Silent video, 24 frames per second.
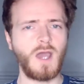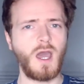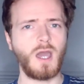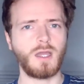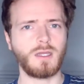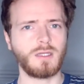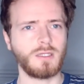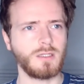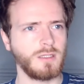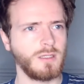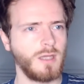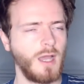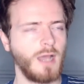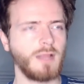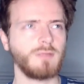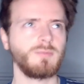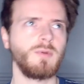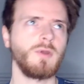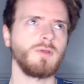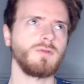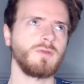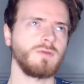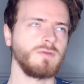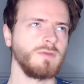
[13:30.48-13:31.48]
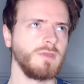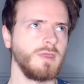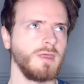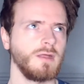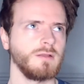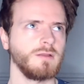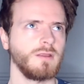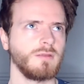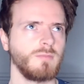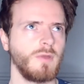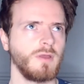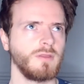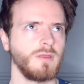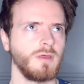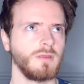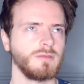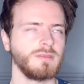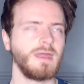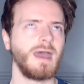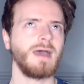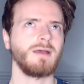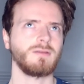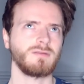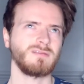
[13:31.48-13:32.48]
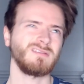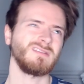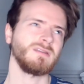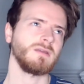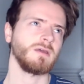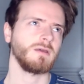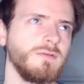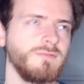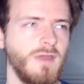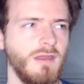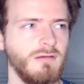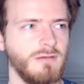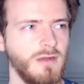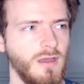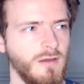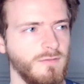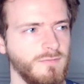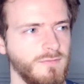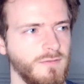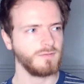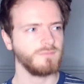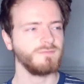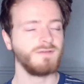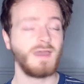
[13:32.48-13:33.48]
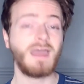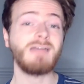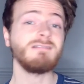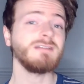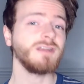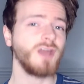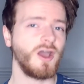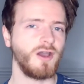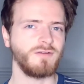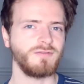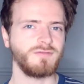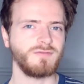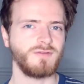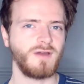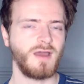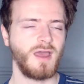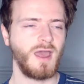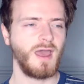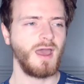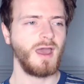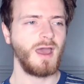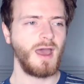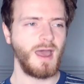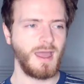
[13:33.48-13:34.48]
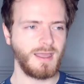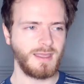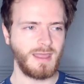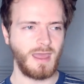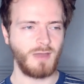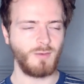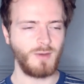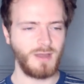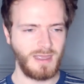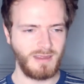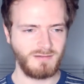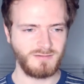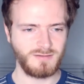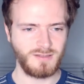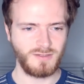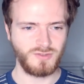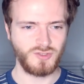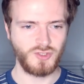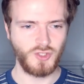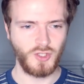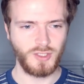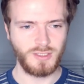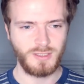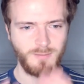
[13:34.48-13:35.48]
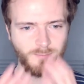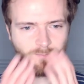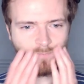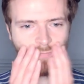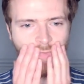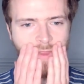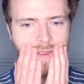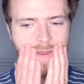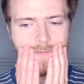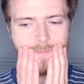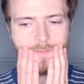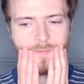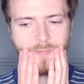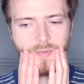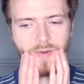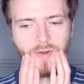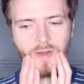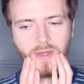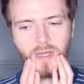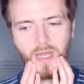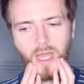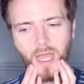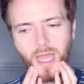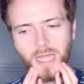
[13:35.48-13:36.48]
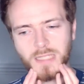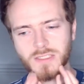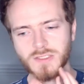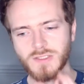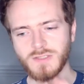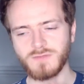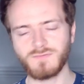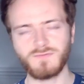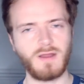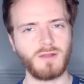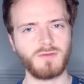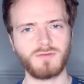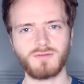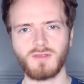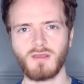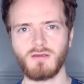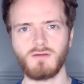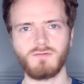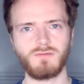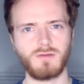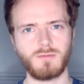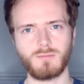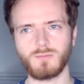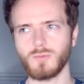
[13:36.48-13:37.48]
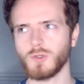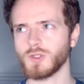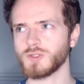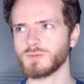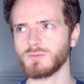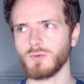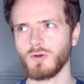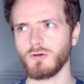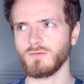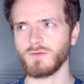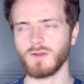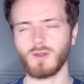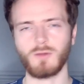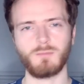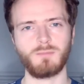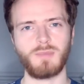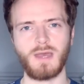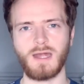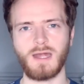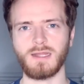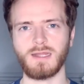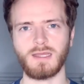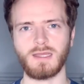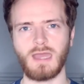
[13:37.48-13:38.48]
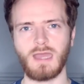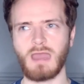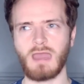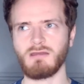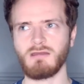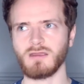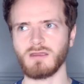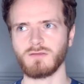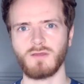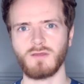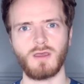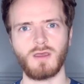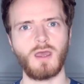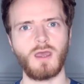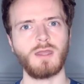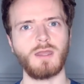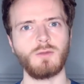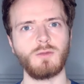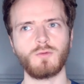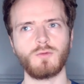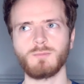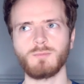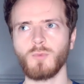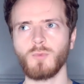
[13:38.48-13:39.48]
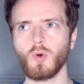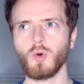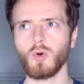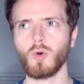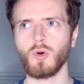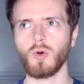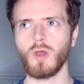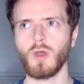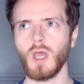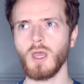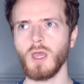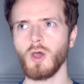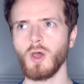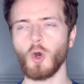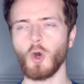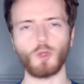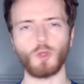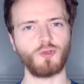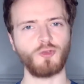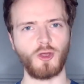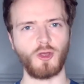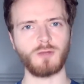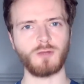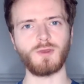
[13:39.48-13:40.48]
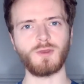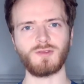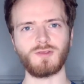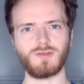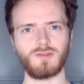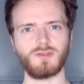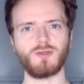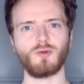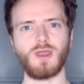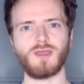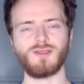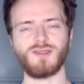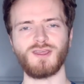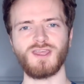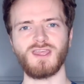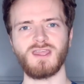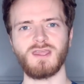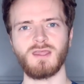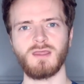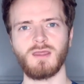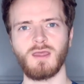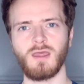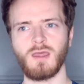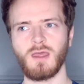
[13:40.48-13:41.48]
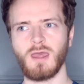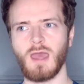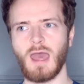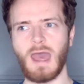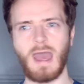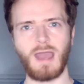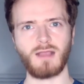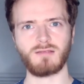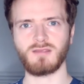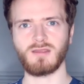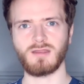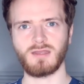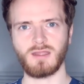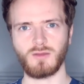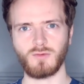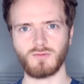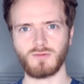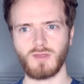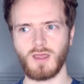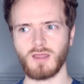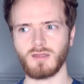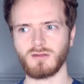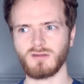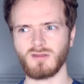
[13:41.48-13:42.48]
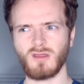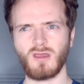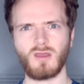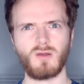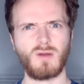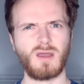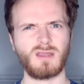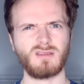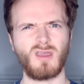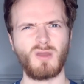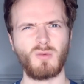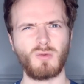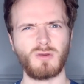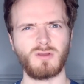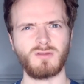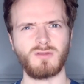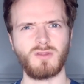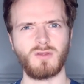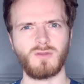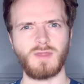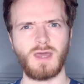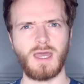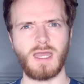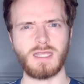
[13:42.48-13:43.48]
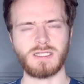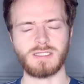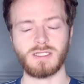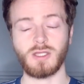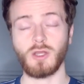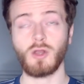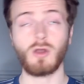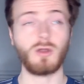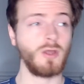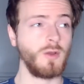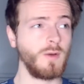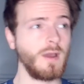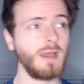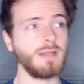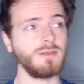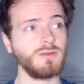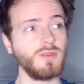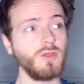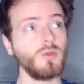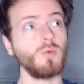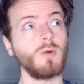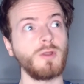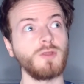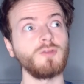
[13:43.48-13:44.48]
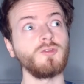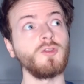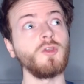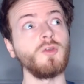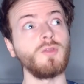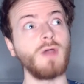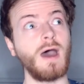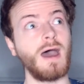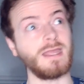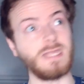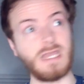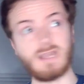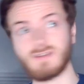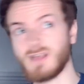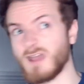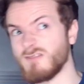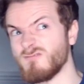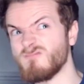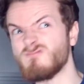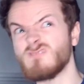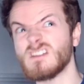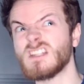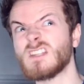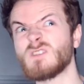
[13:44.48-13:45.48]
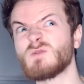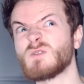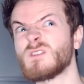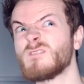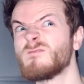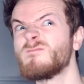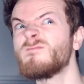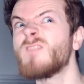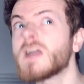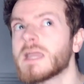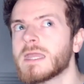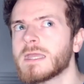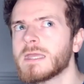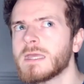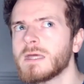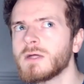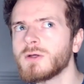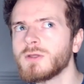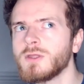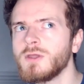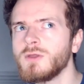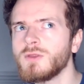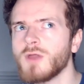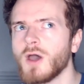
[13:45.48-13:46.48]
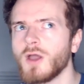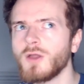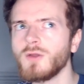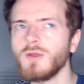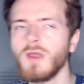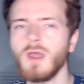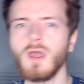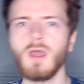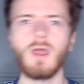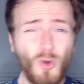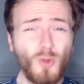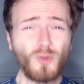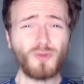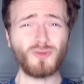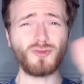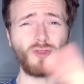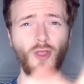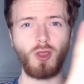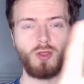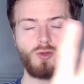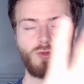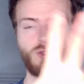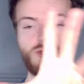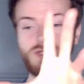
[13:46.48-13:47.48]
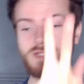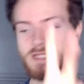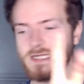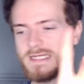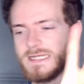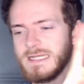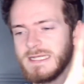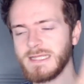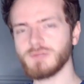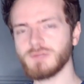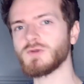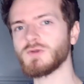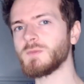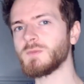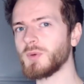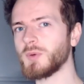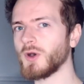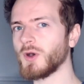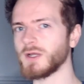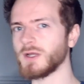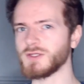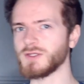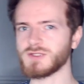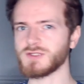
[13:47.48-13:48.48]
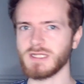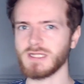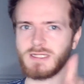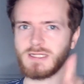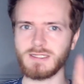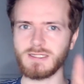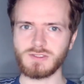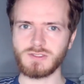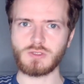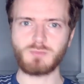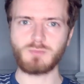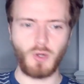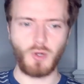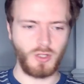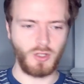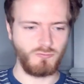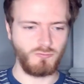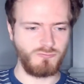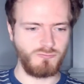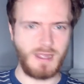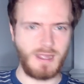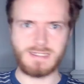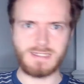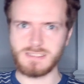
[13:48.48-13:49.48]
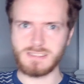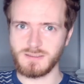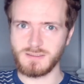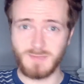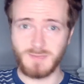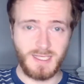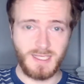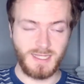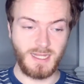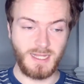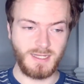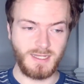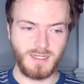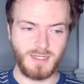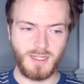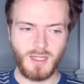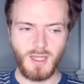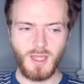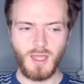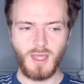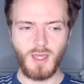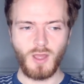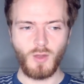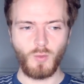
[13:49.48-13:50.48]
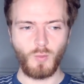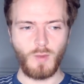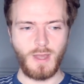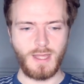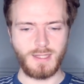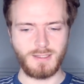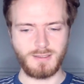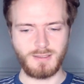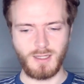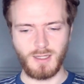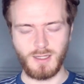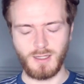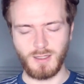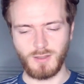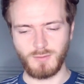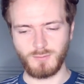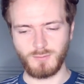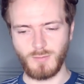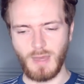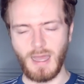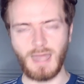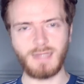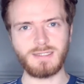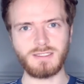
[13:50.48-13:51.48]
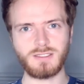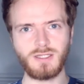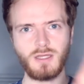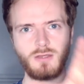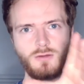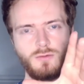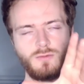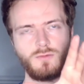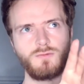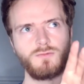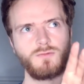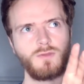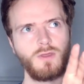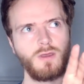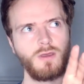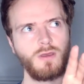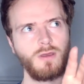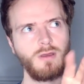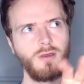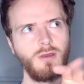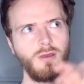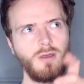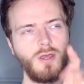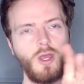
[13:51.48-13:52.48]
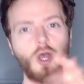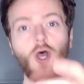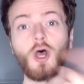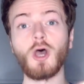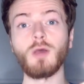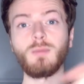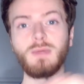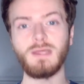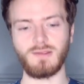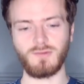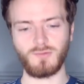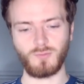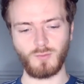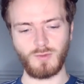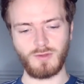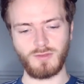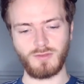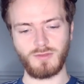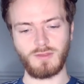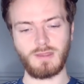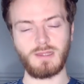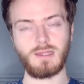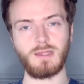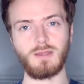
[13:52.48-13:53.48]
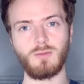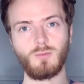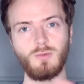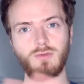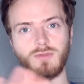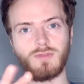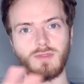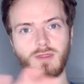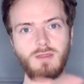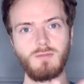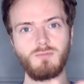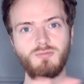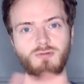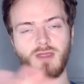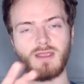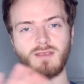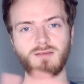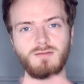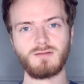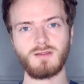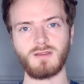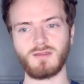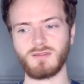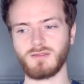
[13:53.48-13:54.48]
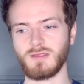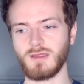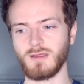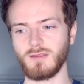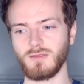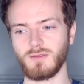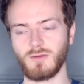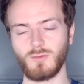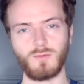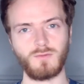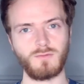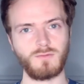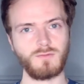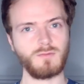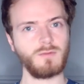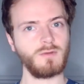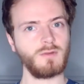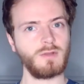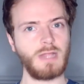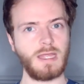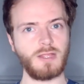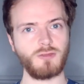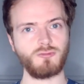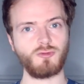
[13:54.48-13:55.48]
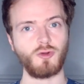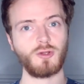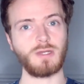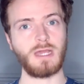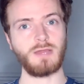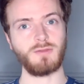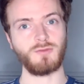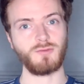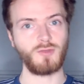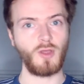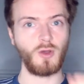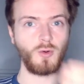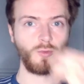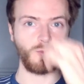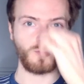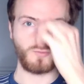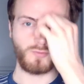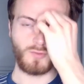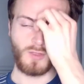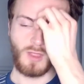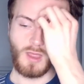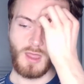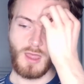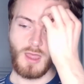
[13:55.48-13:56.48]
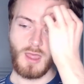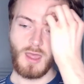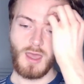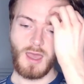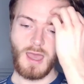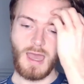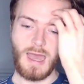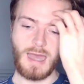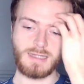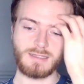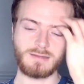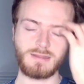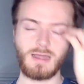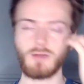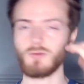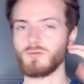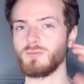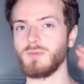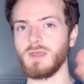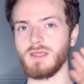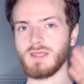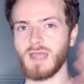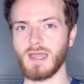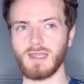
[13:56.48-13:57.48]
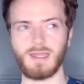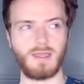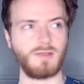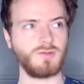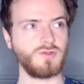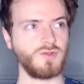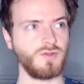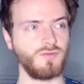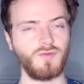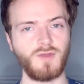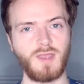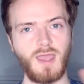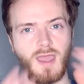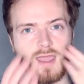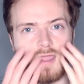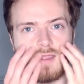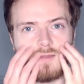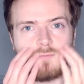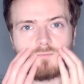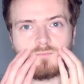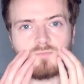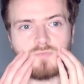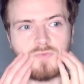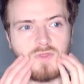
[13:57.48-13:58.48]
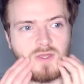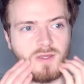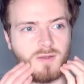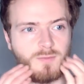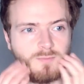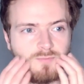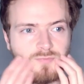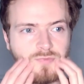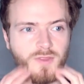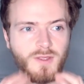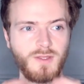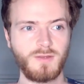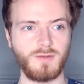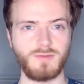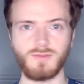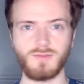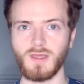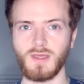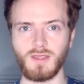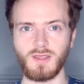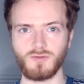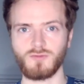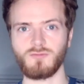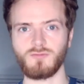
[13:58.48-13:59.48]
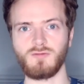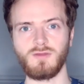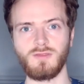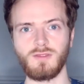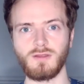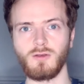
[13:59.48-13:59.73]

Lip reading: Fuck. I suppose because he killed his mother. That's, yeah, fair enough. I get why Hera didn't join him. But I just found Seraphim much more of a compelling character, and he was more autonomous in the way that he acted. He was like, no, I don't want to do that, actually. Oh no, I do want to do that. Yes, I really want to fucking kill you though. Also, just a little point right at the beginning, when I didn't know it was Hermes with the bracelet thing that was like drawing out the souls, and that was me, I guess, just forgetting the history,